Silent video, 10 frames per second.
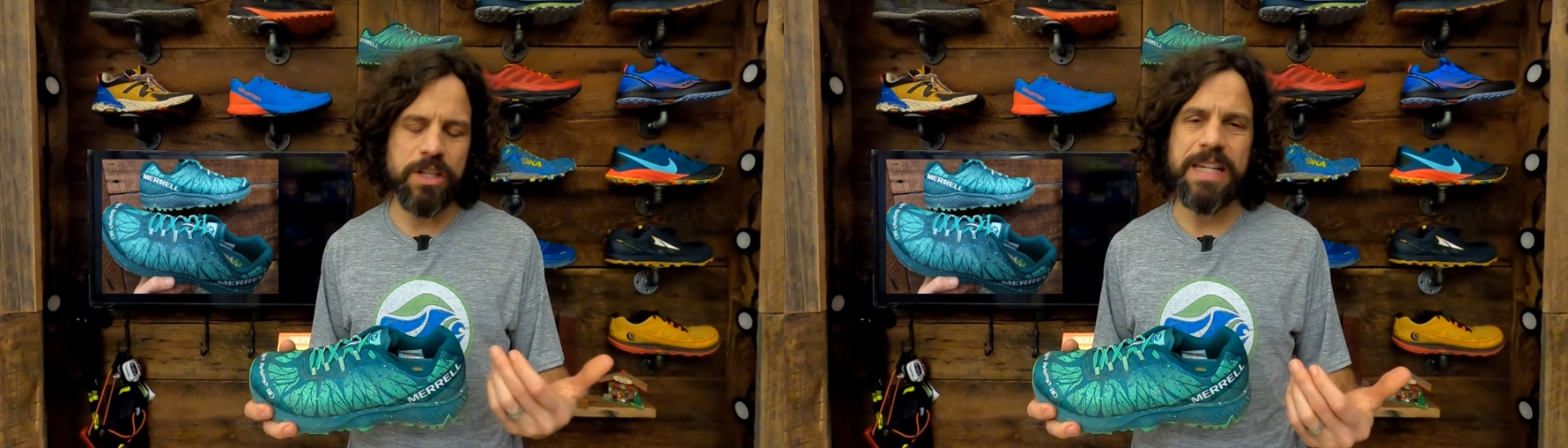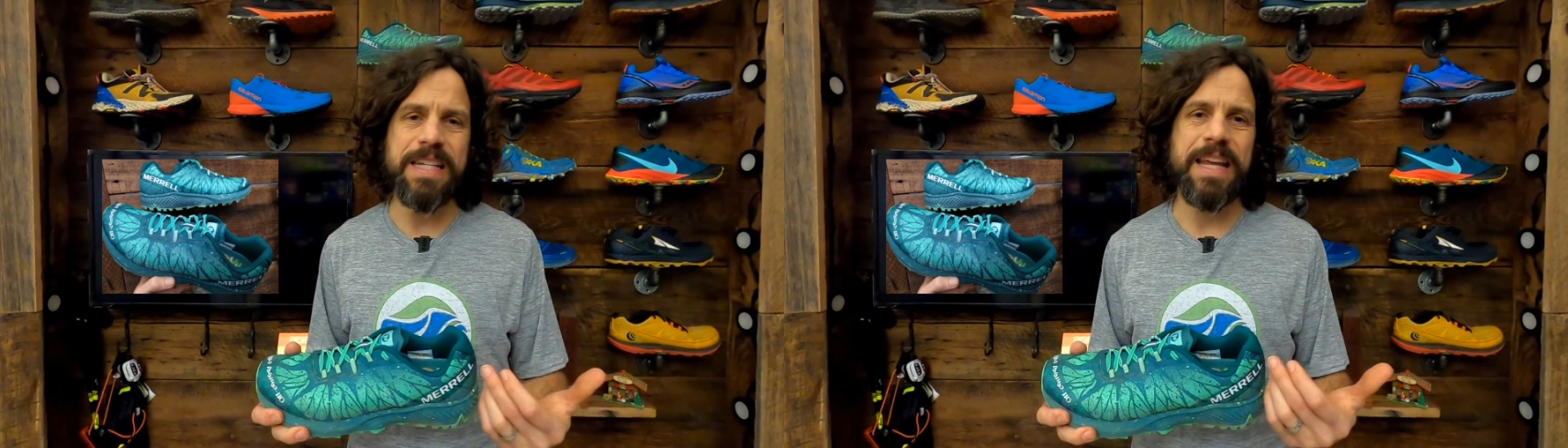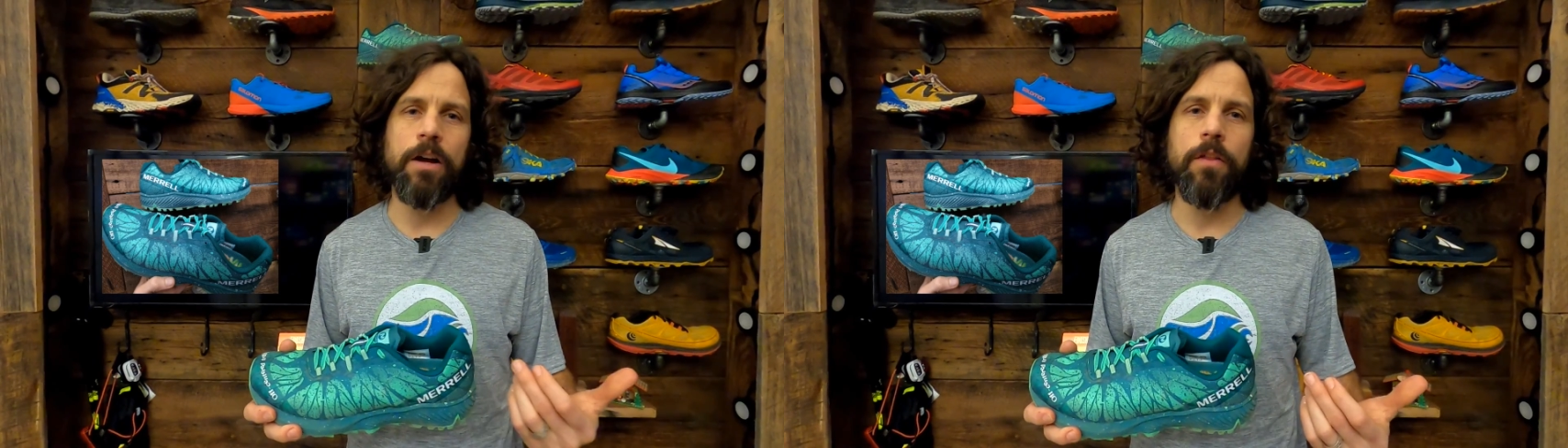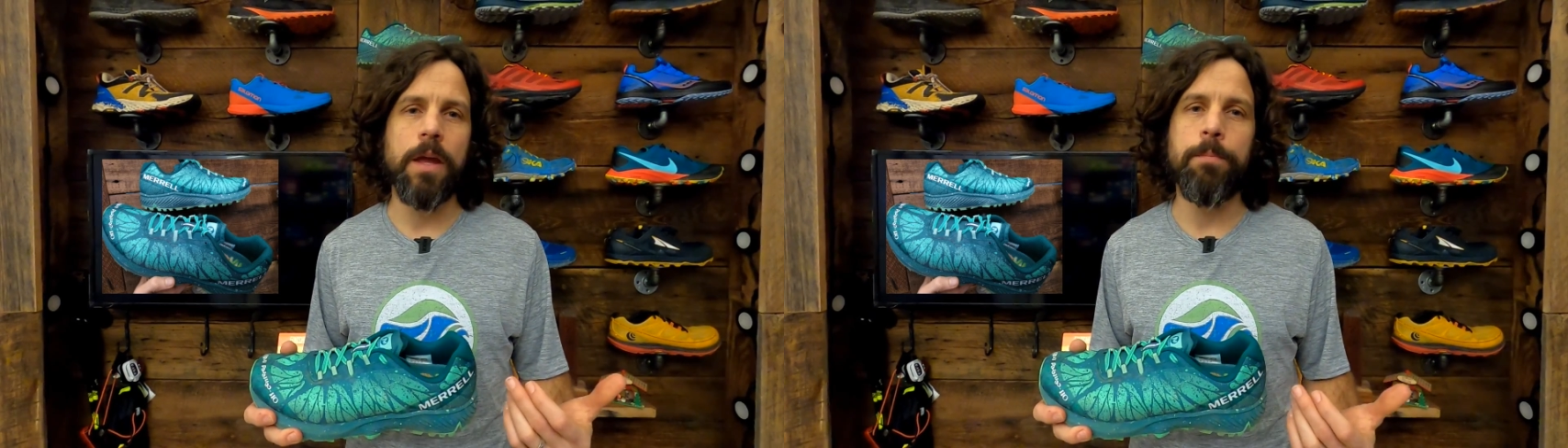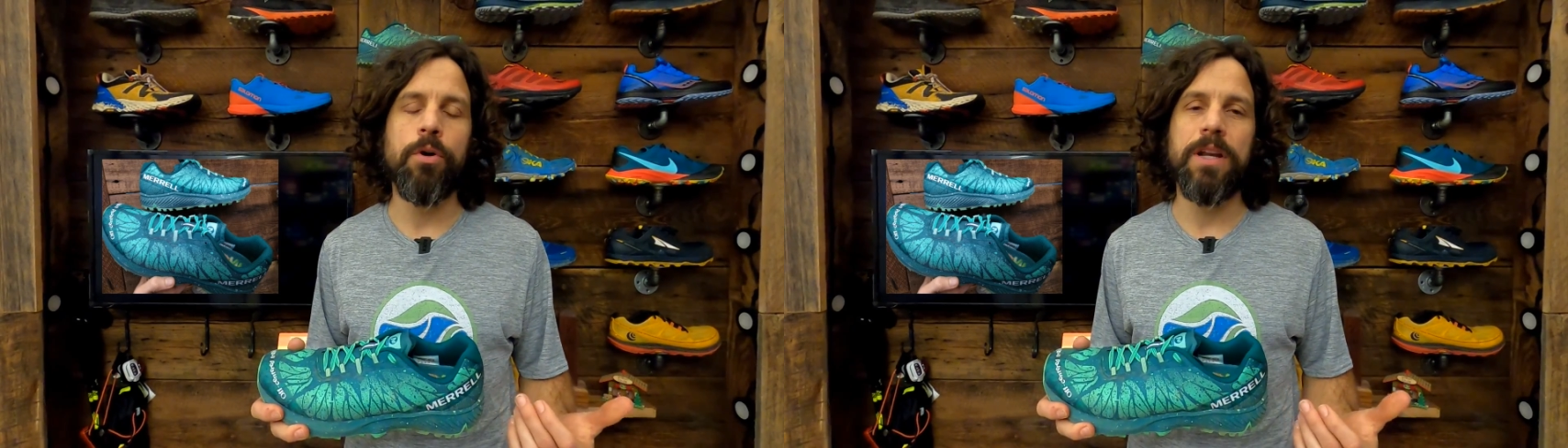detail
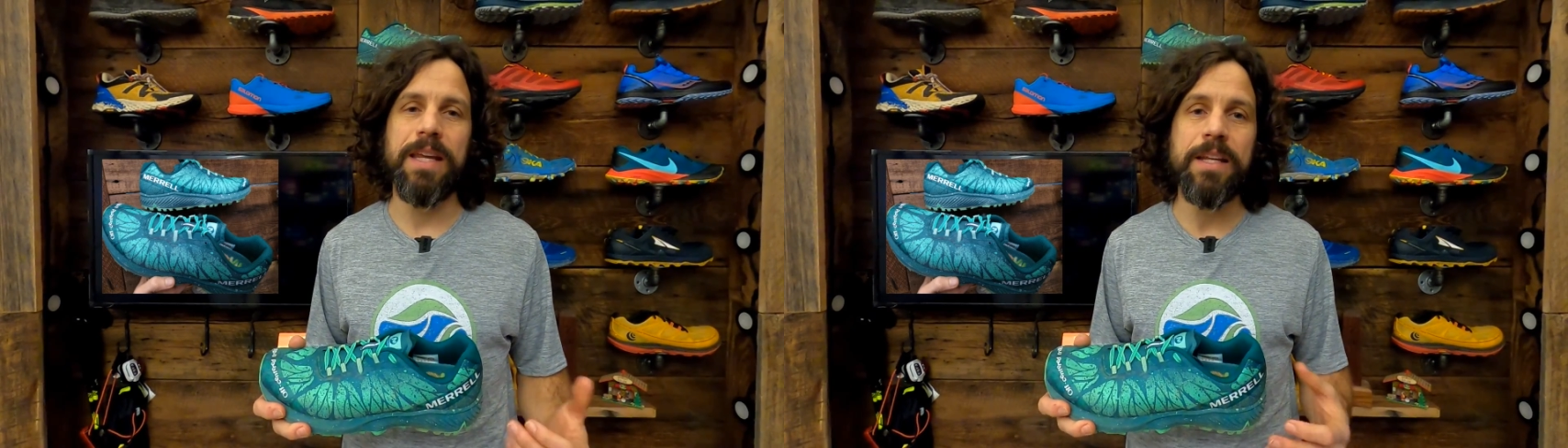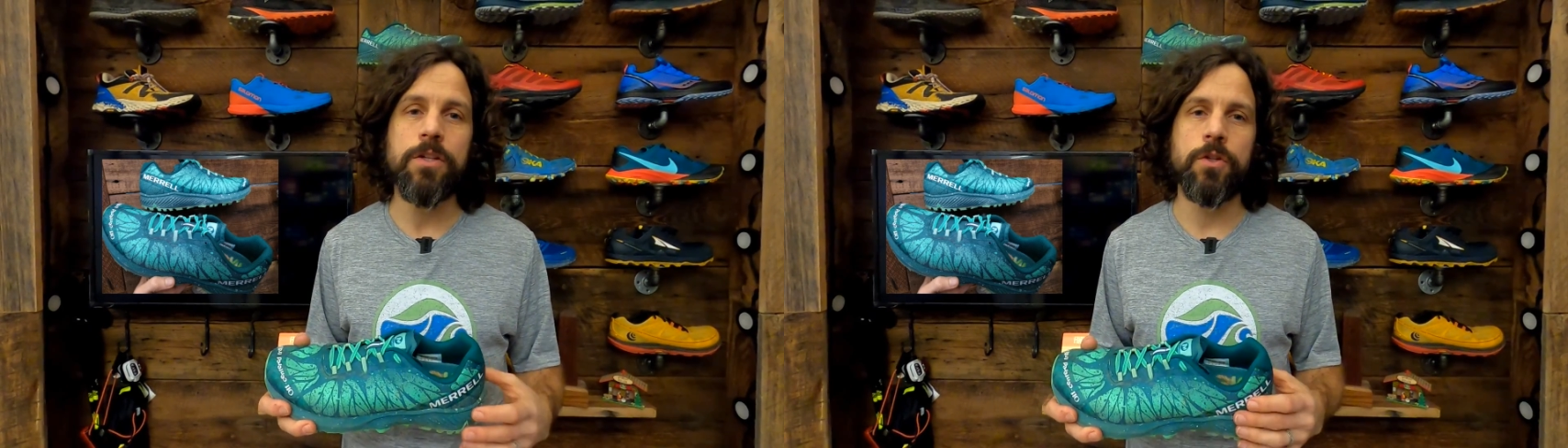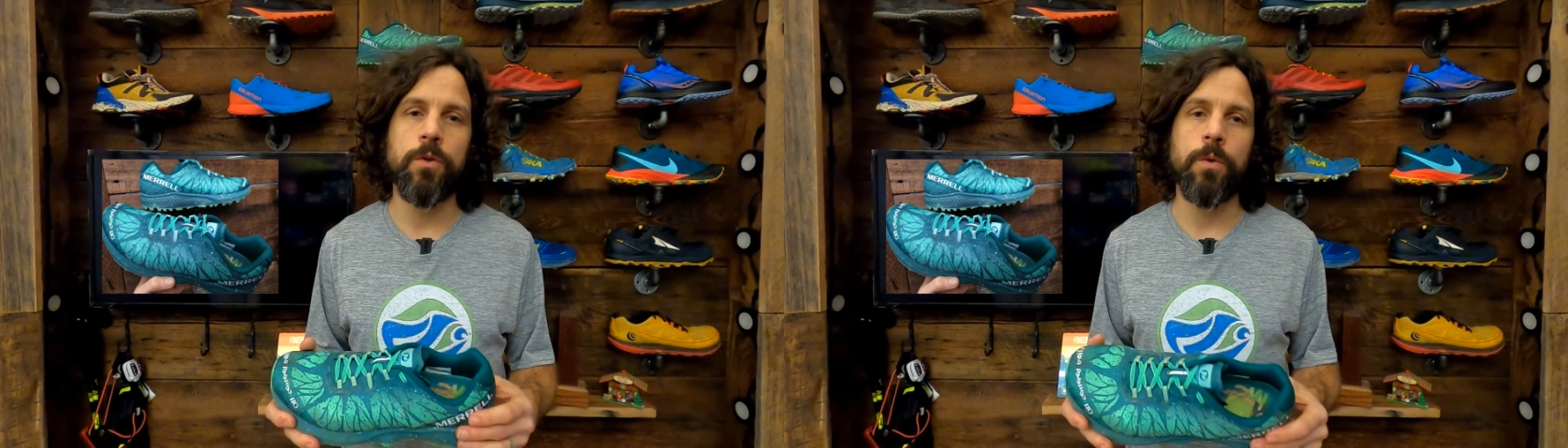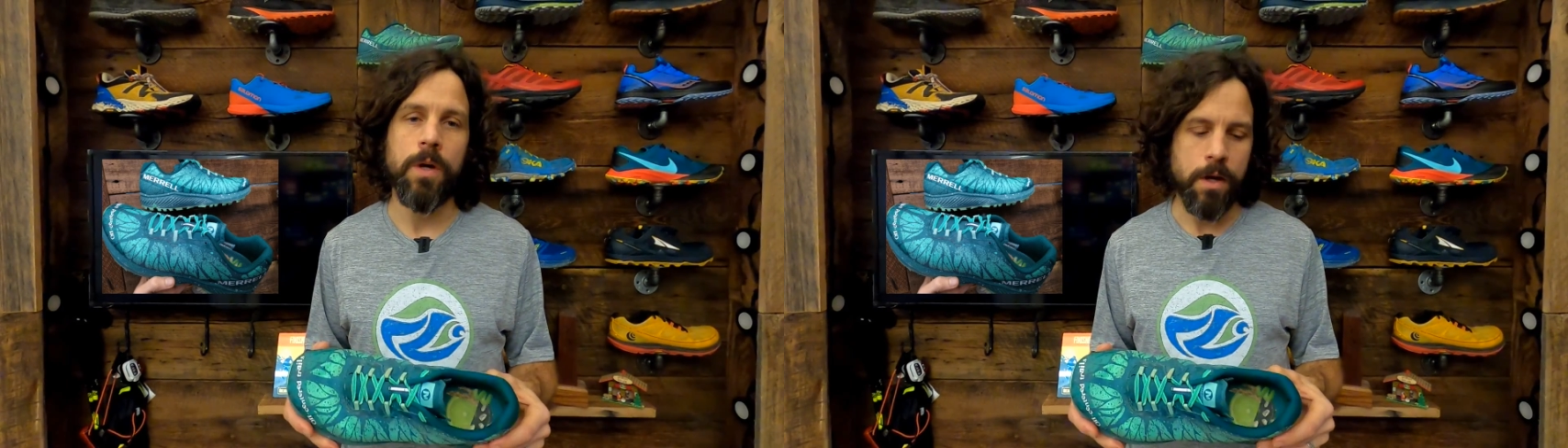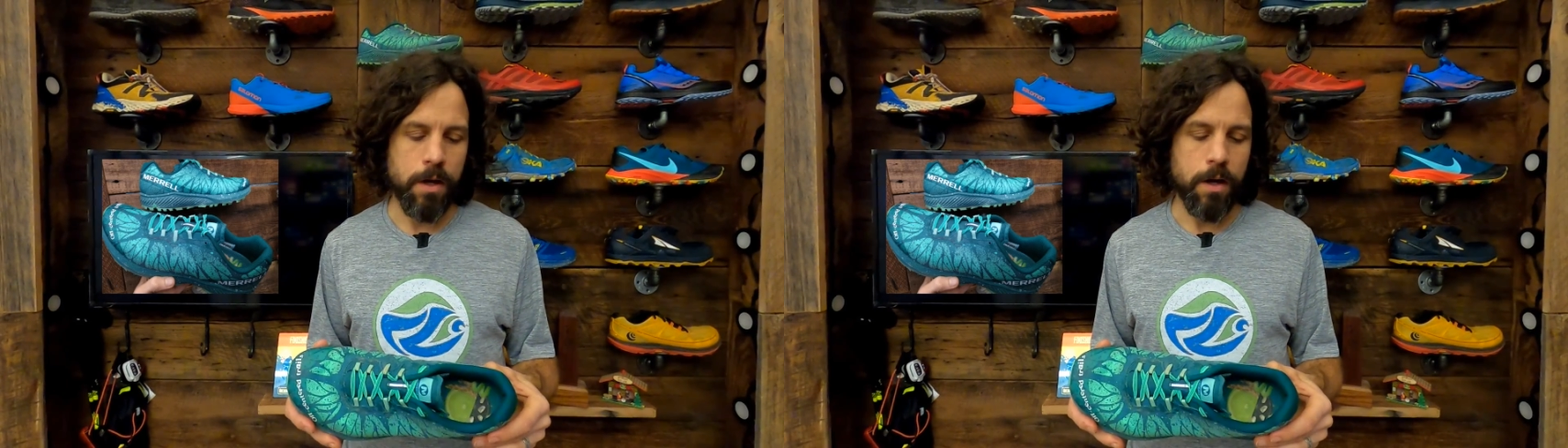they put into